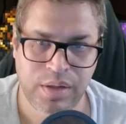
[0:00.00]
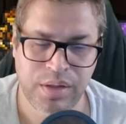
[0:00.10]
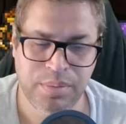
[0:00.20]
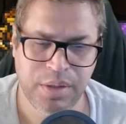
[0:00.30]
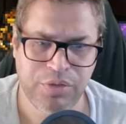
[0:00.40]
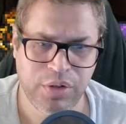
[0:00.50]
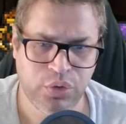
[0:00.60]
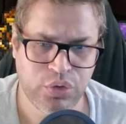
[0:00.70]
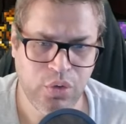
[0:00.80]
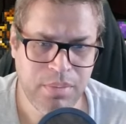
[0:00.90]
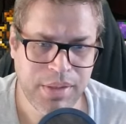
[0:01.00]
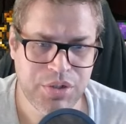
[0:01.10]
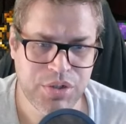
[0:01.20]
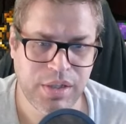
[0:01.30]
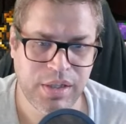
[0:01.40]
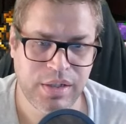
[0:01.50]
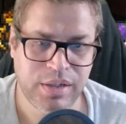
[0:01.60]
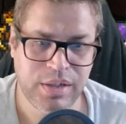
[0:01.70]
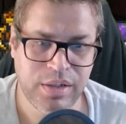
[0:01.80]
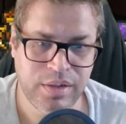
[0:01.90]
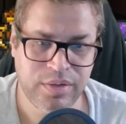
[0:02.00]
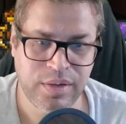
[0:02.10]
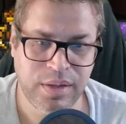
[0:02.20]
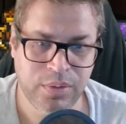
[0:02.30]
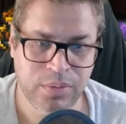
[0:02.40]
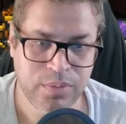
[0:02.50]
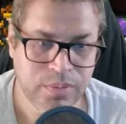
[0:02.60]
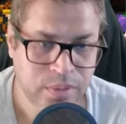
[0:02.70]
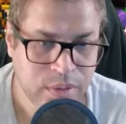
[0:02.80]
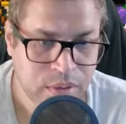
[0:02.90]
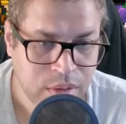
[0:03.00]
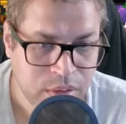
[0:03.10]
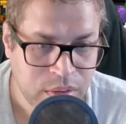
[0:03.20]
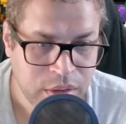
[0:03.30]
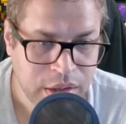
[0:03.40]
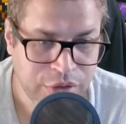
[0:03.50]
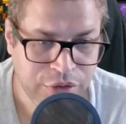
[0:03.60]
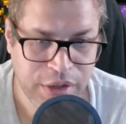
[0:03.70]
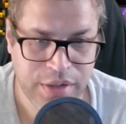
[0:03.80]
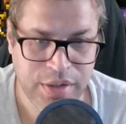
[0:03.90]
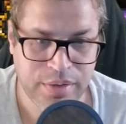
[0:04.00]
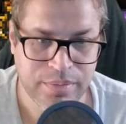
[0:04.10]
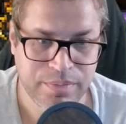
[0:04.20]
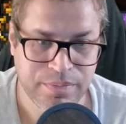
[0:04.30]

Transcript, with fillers: He debuffed us so much that he is now evading.